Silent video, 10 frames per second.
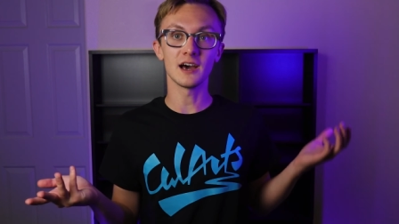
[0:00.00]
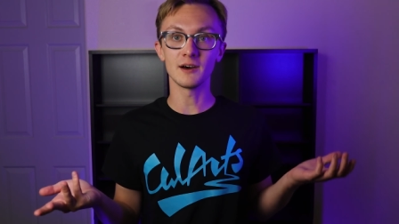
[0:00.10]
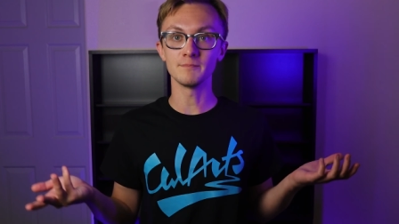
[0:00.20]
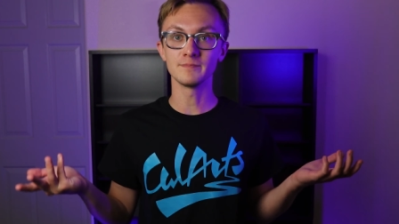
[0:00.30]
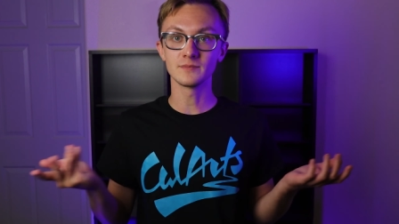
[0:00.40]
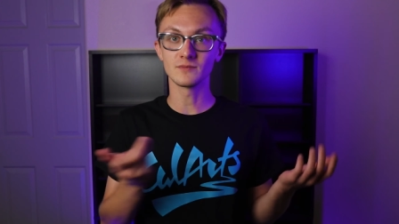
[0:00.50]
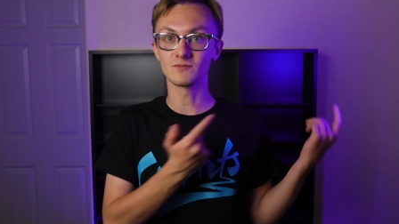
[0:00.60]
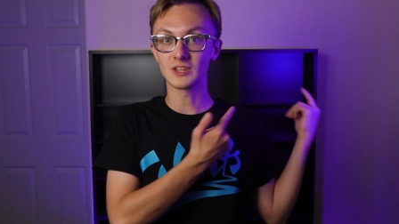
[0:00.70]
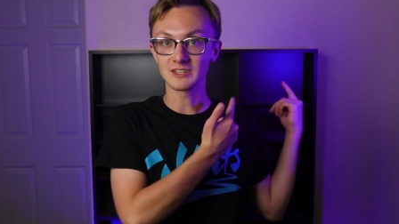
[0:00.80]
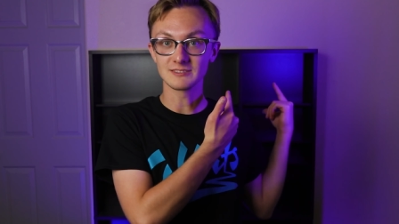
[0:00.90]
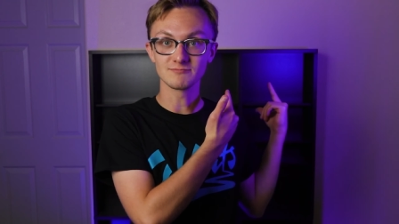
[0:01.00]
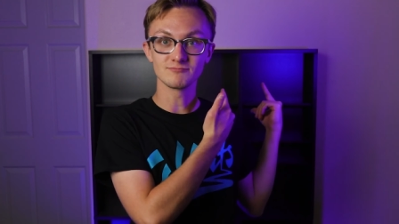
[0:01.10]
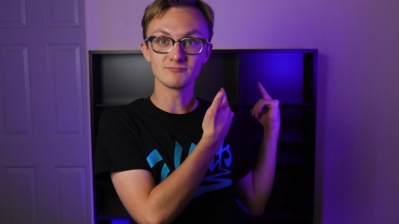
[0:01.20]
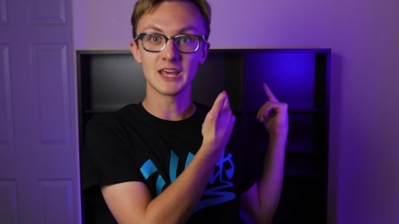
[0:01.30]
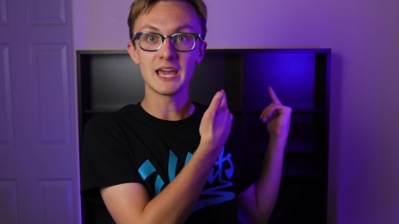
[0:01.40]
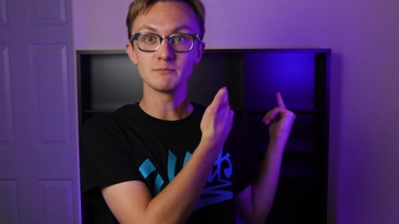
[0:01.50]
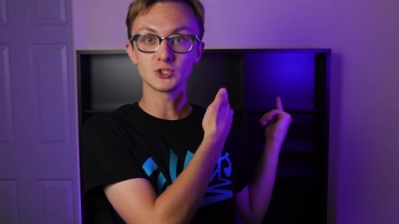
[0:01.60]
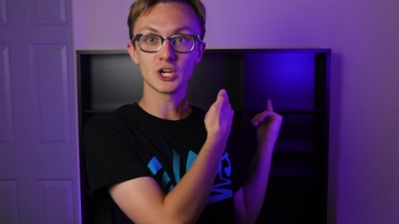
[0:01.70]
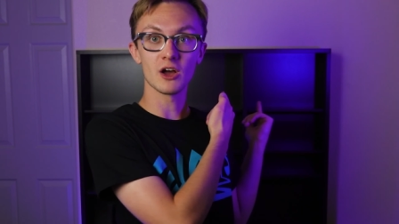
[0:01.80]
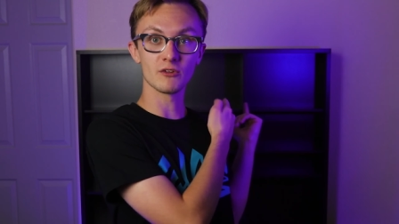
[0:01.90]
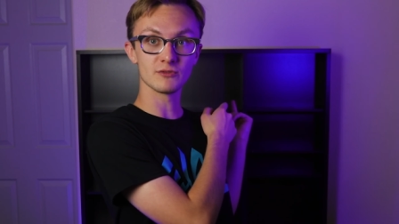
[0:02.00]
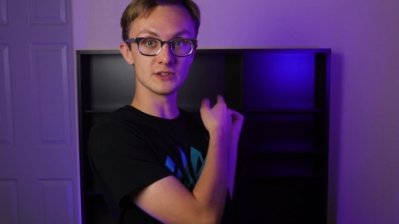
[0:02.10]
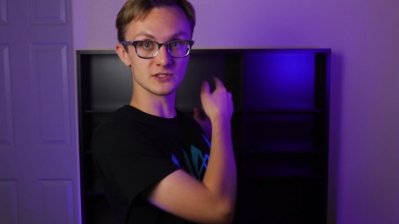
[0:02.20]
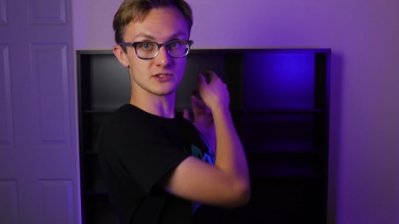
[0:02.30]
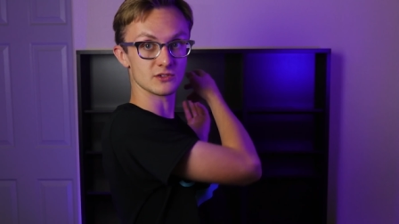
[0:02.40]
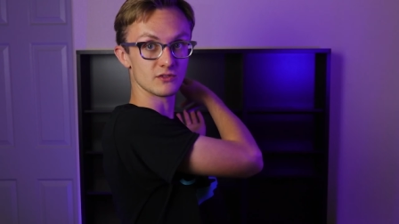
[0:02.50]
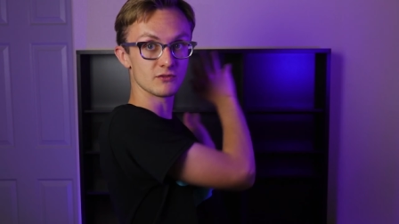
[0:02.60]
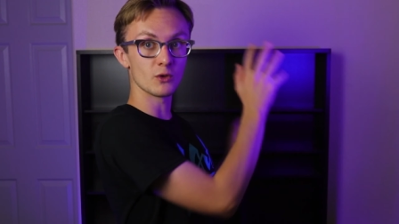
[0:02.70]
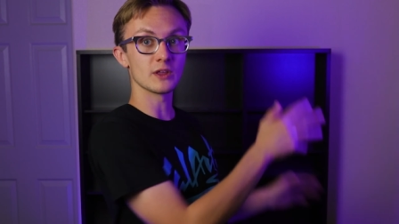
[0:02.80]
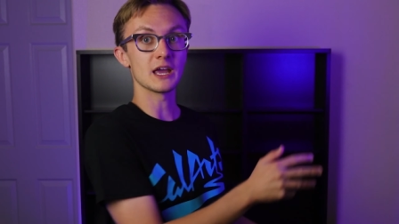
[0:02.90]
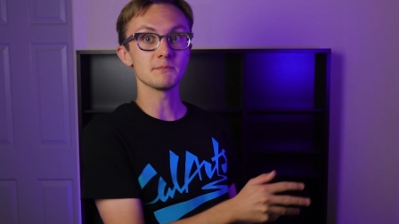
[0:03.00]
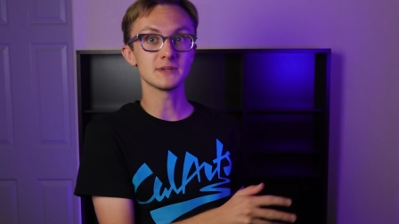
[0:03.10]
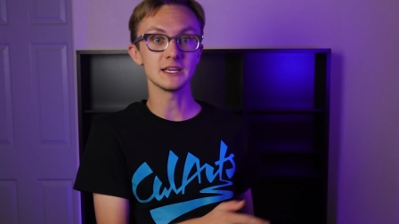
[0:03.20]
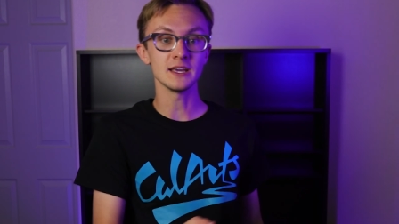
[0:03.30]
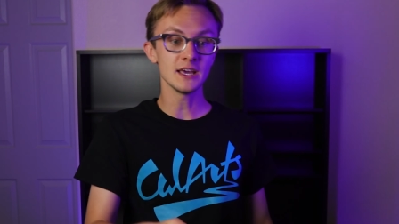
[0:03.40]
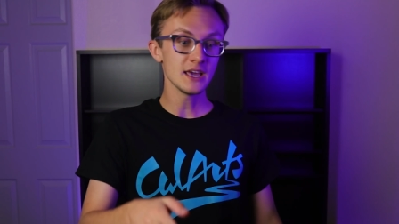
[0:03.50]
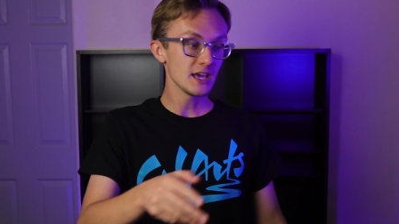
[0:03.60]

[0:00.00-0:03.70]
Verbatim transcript: um, the game shelf is fully empty,